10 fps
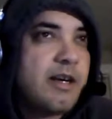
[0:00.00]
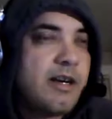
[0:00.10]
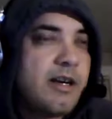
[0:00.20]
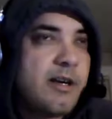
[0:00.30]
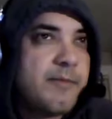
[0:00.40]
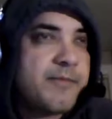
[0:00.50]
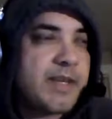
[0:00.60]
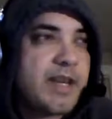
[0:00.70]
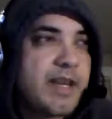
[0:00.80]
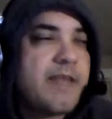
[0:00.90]
Um,
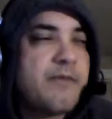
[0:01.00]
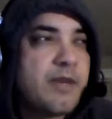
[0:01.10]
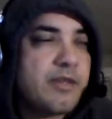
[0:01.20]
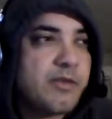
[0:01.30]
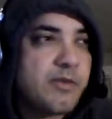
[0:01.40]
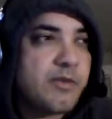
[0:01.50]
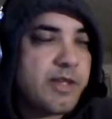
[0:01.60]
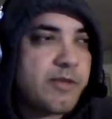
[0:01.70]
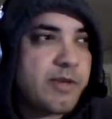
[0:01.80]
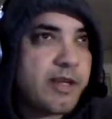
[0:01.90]
the guy that fought at
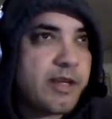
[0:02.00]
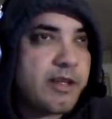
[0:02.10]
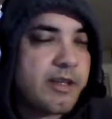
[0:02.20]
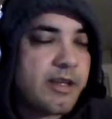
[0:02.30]
223.